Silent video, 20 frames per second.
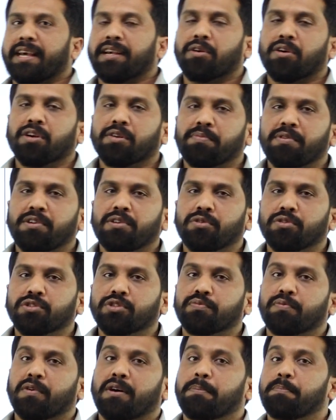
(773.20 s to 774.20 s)
cannot be
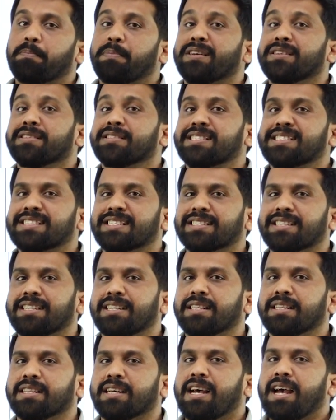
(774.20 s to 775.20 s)
used for
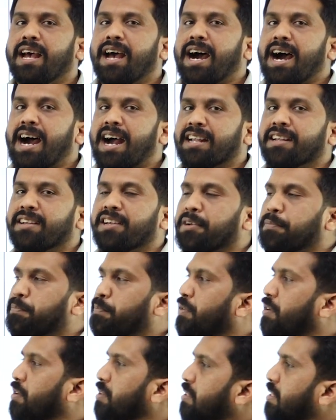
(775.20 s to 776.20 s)
personal. one hundred
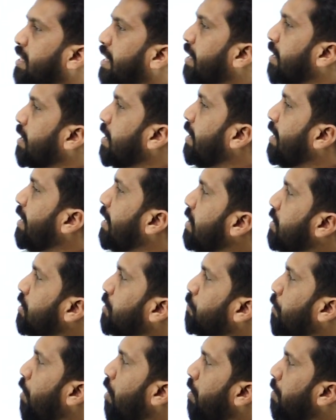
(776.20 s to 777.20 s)
percent it
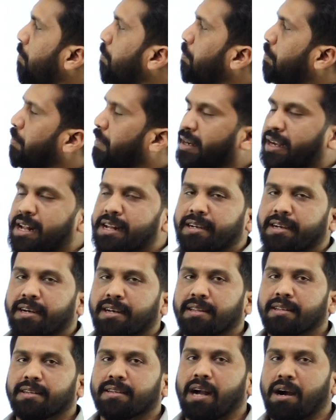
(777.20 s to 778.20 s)
is for
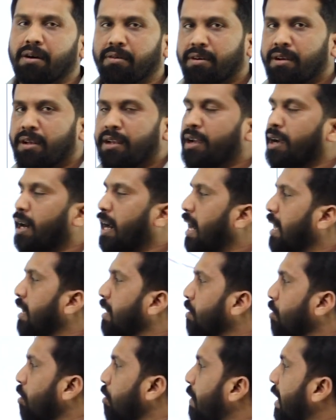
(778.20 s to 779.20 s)
medical. Now,
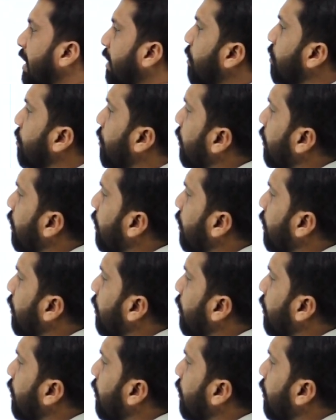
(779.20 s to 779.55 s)
I'll go back to